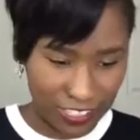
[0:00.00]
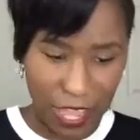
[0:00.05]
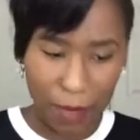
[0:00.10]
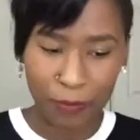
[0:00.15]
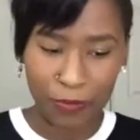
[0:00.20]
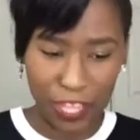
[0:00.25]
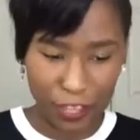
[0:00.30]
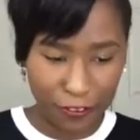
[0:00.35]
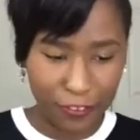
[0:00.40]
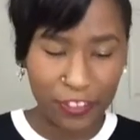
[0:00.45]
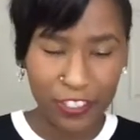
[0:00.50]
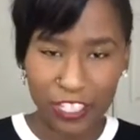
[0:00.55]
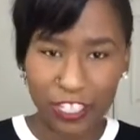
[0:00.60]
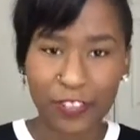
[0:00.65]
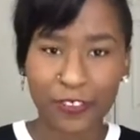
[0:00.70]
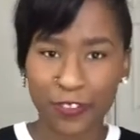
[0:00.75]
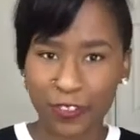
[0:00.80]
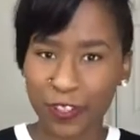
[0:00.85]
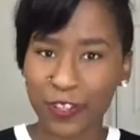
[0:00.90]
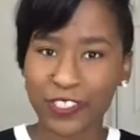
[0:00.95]
I'm definitely
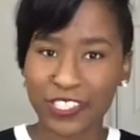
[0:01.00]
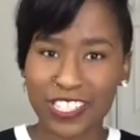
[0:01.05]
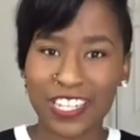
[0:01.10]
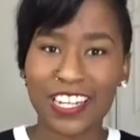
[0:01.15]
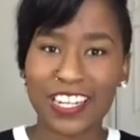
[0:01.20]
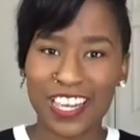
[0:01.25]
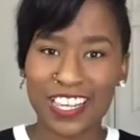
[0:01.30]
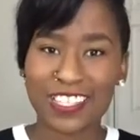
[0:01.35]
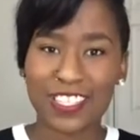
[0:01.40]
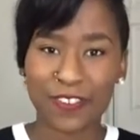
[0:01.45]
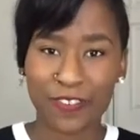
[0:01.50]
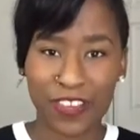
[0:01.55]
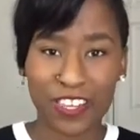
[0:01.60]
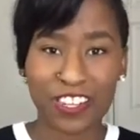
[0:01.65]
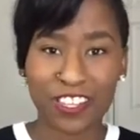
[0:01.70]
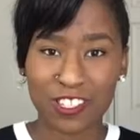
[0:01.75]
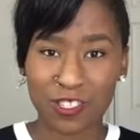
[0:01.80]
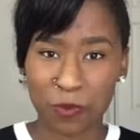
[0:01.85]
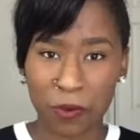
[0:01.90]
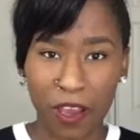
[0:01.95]
looking forward to the next
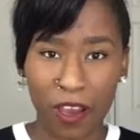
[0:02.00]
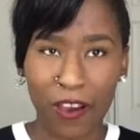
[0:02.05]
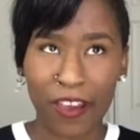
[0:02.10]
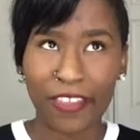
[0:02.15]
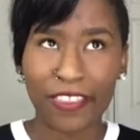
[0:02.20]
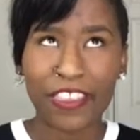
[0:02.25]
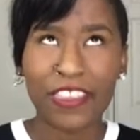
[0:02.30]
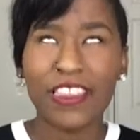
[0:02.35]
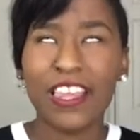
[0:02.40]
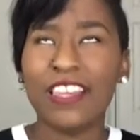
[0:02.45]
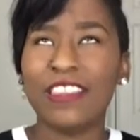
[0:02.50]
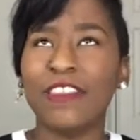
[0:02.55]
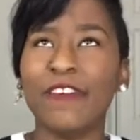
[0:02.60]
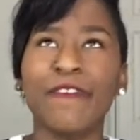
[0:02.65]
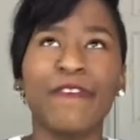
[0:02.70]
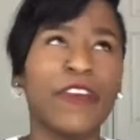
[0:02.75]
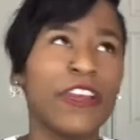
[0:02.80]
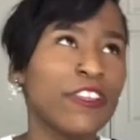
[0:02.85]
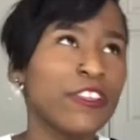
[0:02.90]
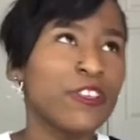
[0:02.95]
event as well. And then like
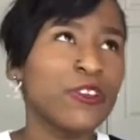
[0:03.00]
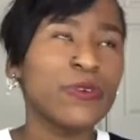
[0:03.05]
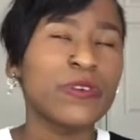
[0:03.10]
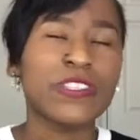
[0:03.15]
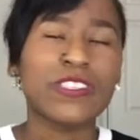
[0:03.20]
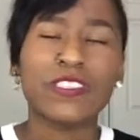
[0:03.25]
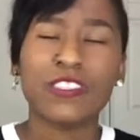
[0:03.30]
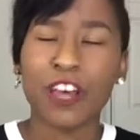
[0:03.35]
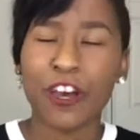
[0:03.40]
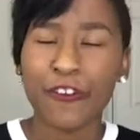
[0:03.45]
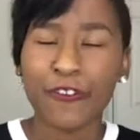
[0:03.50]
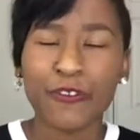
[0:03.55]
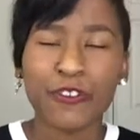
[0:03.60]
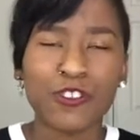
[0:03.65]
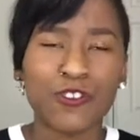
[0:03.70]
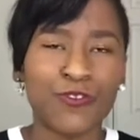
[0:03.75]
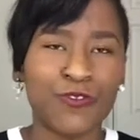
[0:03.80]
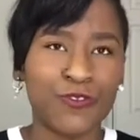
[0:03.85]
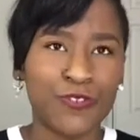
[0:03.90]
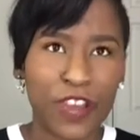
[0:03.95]
the venue itself
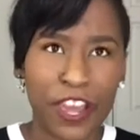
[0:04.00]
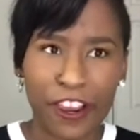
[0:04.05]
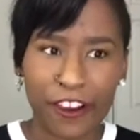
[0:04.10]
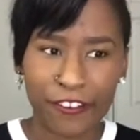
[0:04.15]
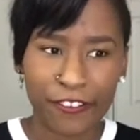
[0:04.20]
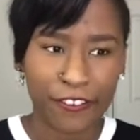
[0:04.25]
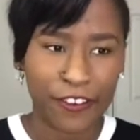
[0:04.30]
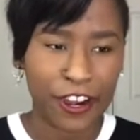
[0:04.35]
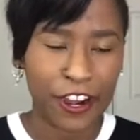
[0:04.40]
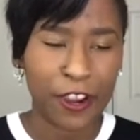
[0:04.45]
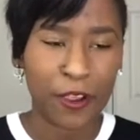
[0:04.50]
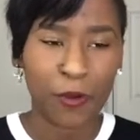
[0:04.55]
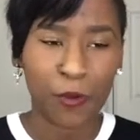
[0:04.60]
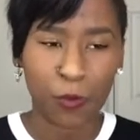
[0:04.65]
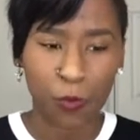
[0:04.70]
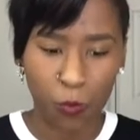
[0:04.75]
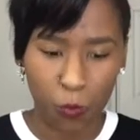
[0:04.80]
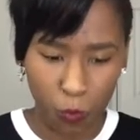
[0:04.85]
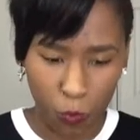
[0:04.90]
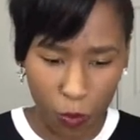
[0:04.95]
was very,
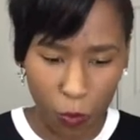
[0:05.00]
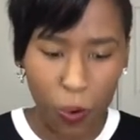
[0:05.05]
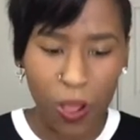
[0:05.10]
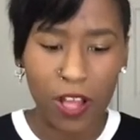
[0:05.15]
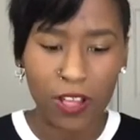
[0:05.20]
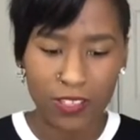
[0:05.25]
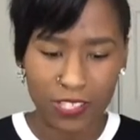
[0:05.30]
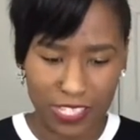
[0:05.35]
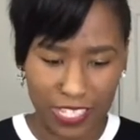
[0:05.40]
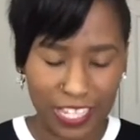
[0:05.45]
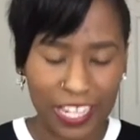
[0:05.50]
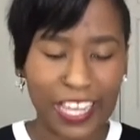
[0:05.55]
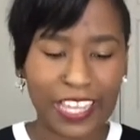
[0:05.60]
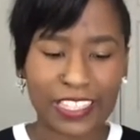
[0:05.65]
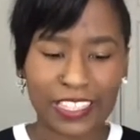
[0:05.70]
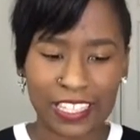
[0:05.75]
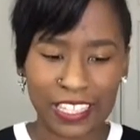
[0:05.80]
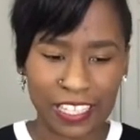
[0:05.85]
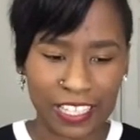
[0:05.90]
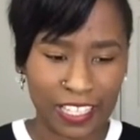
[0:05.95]
very well
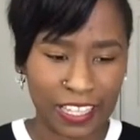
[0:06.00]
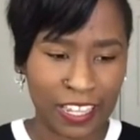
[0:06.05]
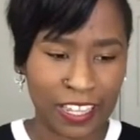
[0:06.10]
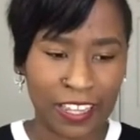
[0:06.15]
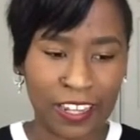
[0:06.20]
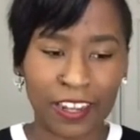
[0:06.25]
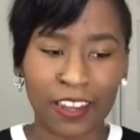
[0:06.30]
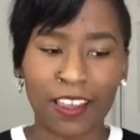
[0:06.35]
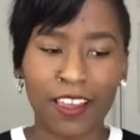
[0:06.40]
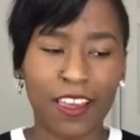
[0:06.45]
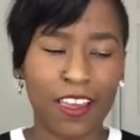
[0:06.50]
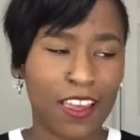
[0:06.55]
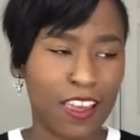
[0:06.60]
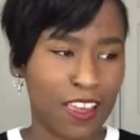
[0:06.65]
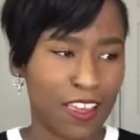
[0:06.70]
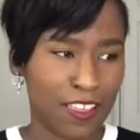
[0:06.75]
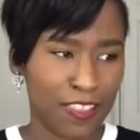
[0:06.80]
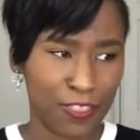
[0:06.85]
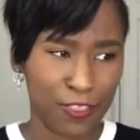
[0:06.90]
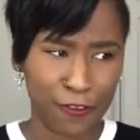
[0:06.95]
selected and
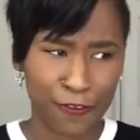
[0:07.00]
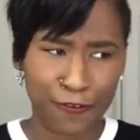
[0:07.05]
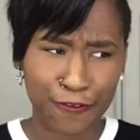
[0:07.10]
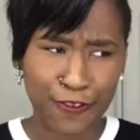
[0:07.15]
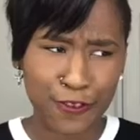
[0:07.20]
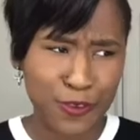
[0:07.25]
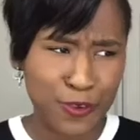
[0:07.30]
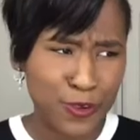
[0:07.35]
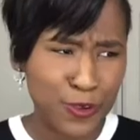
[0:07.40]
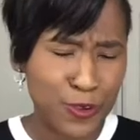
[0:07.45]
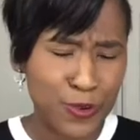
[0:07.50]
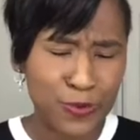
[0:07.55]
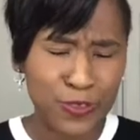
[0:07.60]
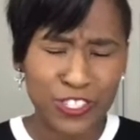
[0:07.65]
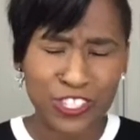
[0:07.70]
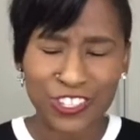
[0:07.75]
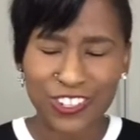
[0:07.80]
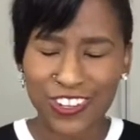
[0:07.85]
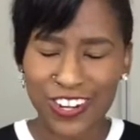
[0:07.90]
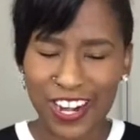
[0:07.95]
the food
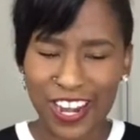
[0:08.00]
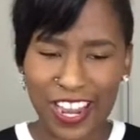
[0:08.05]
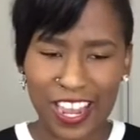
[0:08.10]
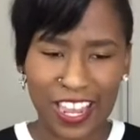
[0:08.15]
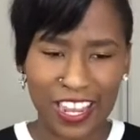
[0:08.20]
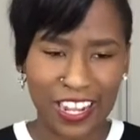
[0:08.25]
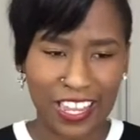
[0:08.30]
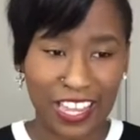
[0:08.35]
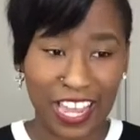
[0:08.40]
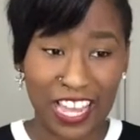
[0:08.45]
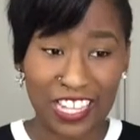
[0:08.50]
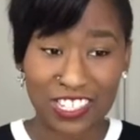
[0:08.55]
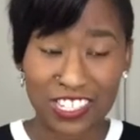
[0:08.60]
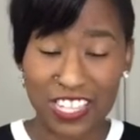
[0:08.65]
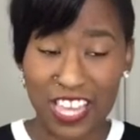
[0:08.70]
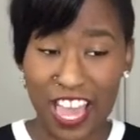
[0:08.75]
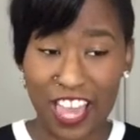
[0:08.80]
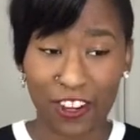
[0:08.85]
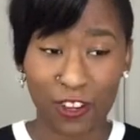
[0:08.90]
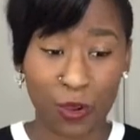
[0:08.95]
was great. Like, I
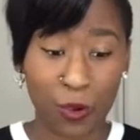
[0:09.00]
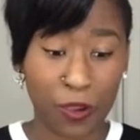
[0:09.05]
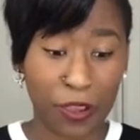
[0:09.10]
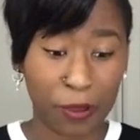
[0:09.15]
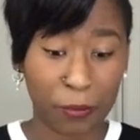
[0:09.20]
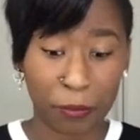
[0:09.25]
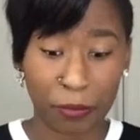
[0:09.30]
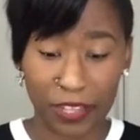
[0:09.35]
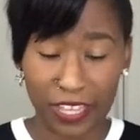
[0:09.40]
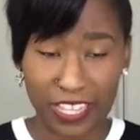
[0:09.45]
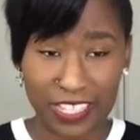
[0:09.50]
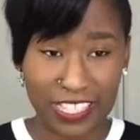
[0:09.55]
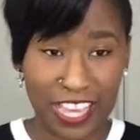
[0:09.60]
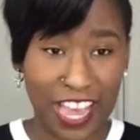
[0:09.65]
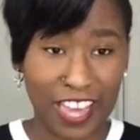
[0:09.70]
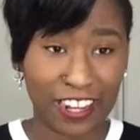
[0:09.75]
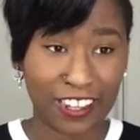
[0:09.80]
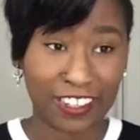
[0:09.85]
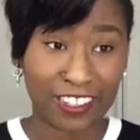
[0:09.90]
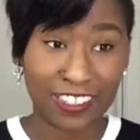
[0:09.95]
just had no complaints.
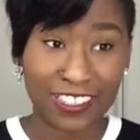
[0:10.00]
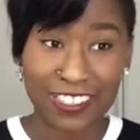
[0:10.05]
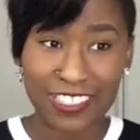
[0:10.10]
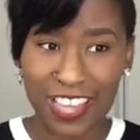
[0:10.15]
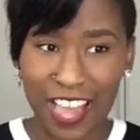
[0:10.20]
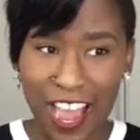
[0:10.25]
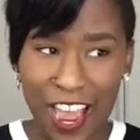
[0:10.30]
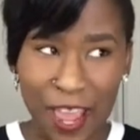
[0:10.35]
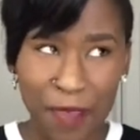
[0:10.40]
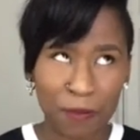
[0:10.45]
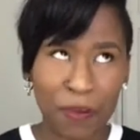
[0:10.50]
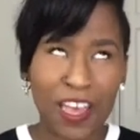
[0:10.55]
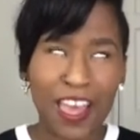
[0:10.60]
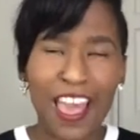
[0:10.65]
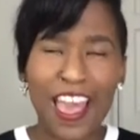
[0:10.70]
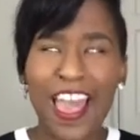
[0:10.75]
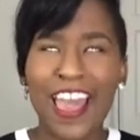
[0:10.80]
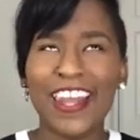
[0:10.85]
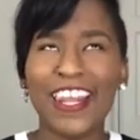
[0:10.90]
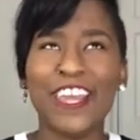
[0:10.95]
I had a good time,
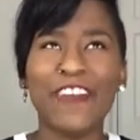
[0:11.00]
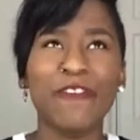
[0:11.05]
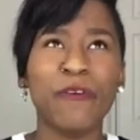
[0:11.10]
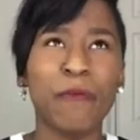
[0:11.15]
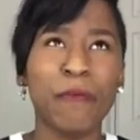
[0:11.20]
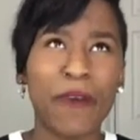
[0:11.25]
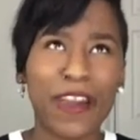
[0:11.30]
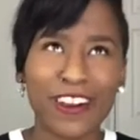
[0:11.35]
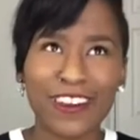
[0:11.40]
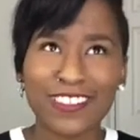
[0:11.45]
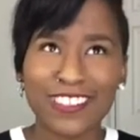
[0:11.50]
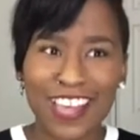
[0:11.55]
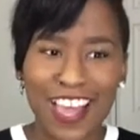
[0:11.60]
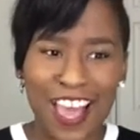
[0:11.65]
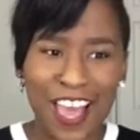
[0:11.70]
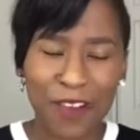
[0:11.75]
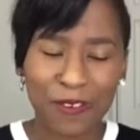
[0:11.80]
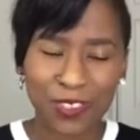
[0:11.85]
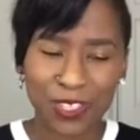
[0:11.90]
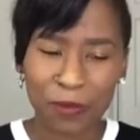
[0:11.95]
had an even better
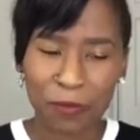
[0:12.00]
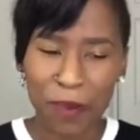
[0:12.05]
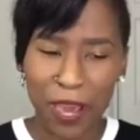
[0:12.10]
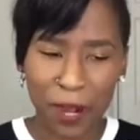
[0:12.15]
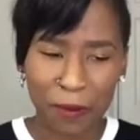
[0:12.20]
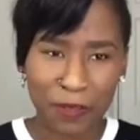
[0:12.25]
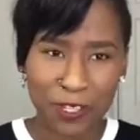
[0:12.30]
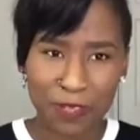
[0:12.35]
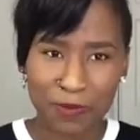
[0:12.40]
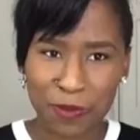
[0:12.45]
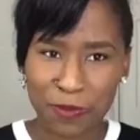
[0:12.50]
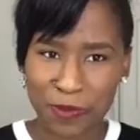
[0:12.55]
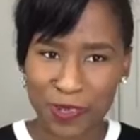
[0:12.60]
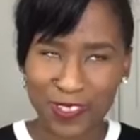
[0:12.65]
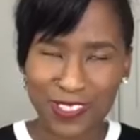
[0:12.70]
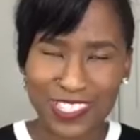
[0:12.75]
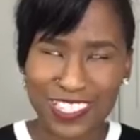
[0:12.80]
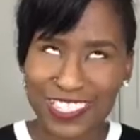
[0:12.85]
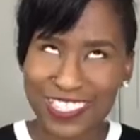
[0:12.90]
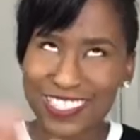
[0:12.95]
time with the bottomless mimosas.